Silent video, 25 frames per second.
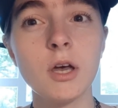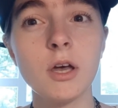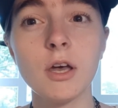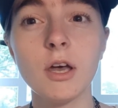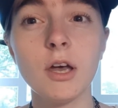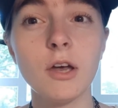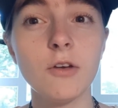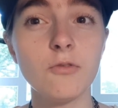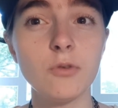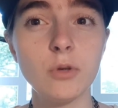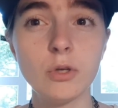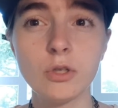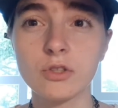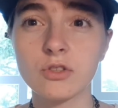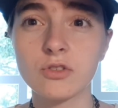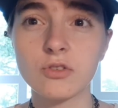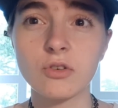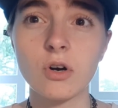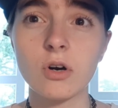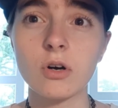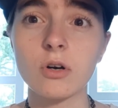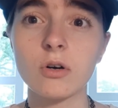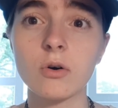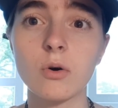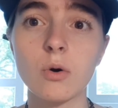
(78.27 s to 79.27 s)
if you
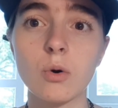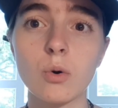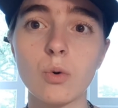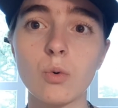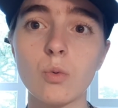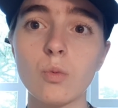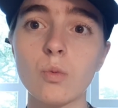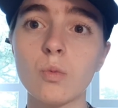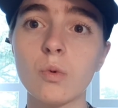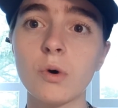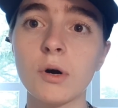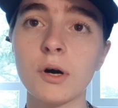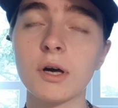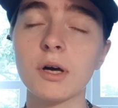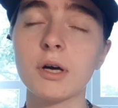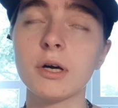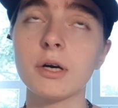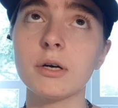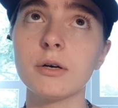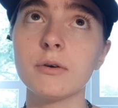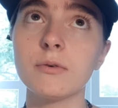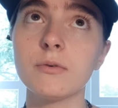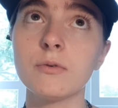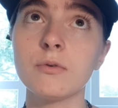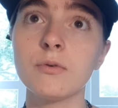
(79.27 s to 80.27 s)
struggle
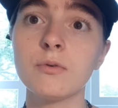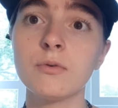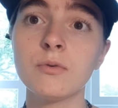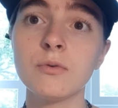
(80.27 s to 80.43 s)
with